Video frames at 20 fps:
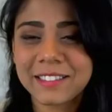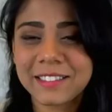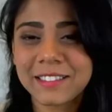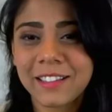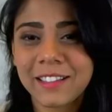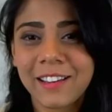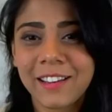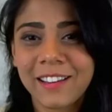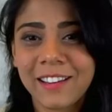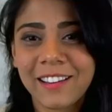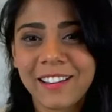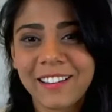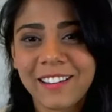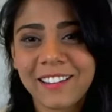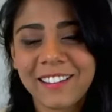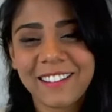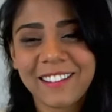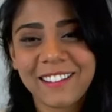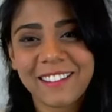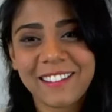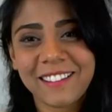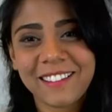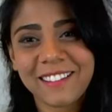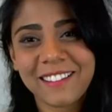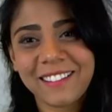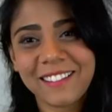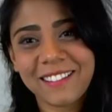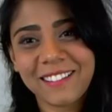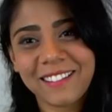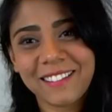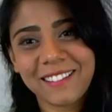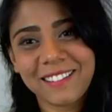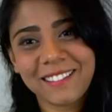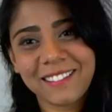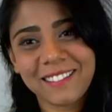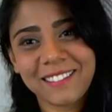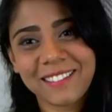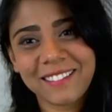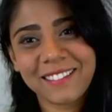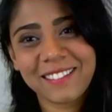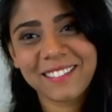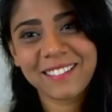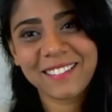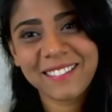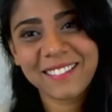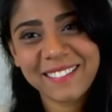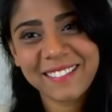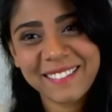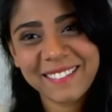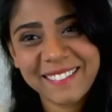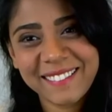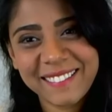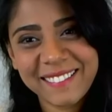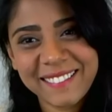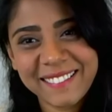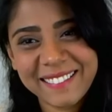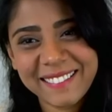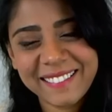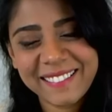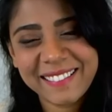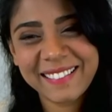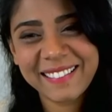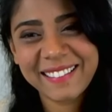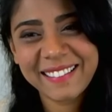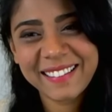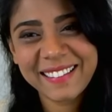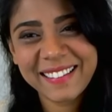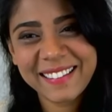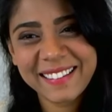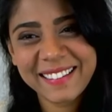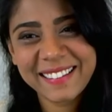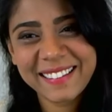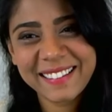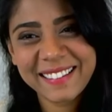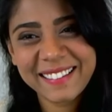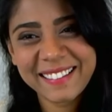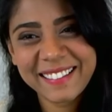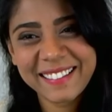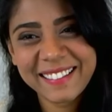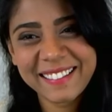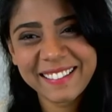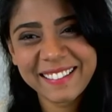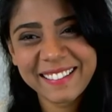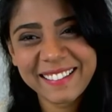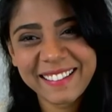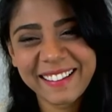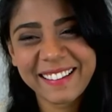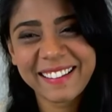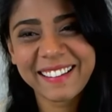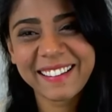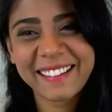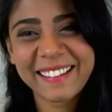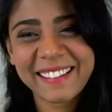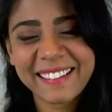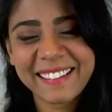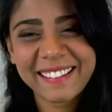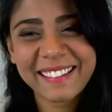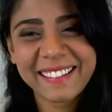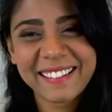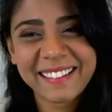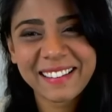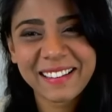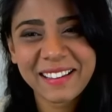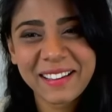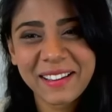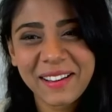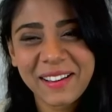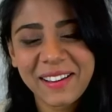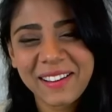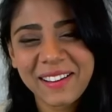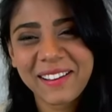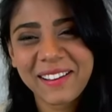(not speaking)